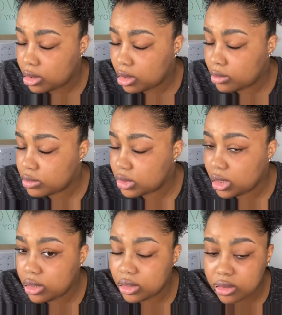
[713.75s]
I'm
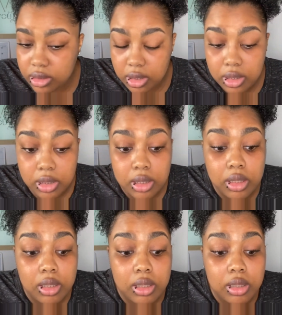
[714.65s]
starting to see
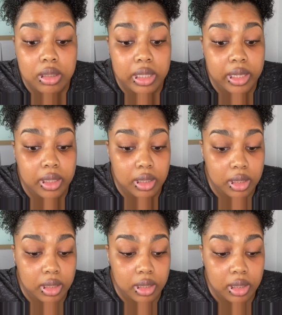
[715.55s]
that
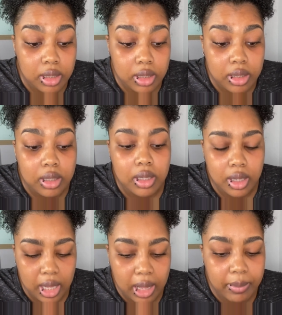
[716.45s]

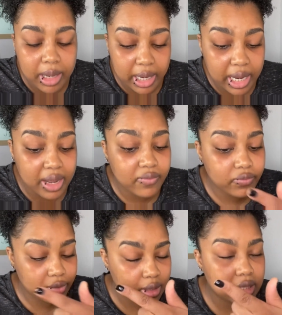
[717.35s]
I might have
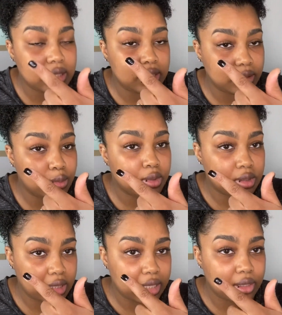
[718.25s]
a little more
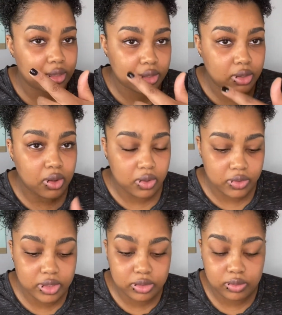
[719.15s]
length on
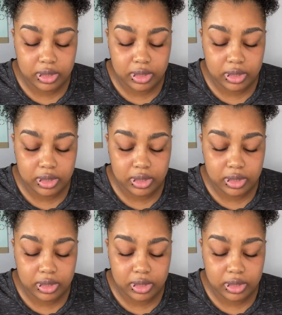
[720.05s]
this one